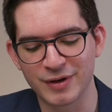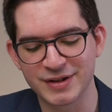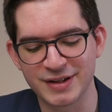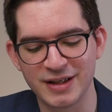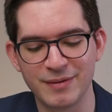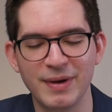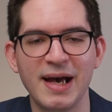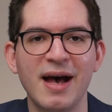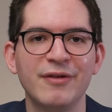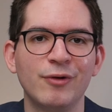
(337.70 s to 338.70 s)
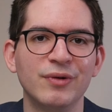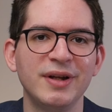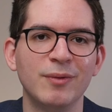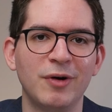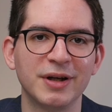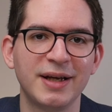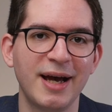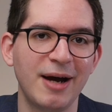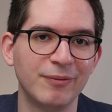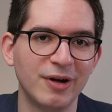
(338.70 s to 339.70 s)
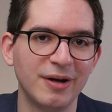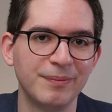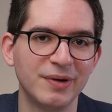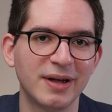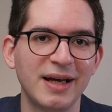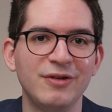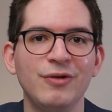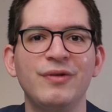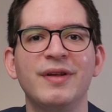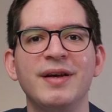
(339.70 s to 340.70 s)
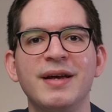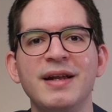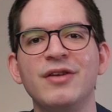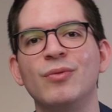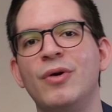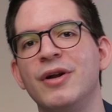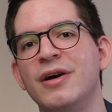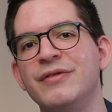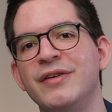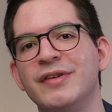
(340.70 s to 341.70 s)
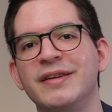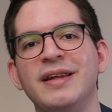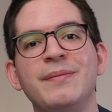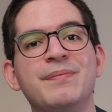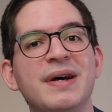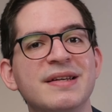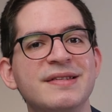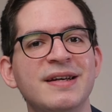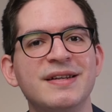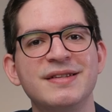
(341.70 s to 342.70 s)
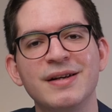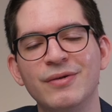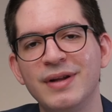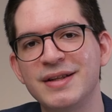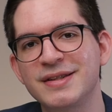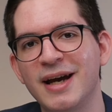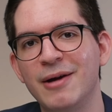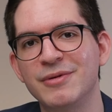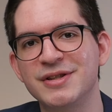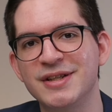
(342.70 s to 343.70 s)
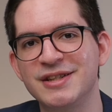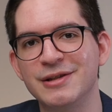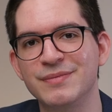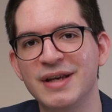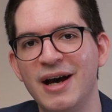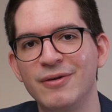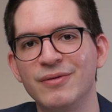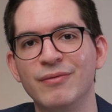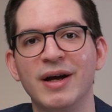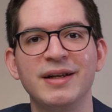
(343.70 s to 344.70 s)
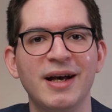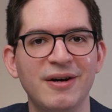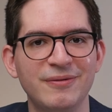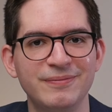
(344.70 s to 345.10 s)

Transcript: SE may have only one camera, but I do think it is one of, if not the best, single-lens camera systems out right now.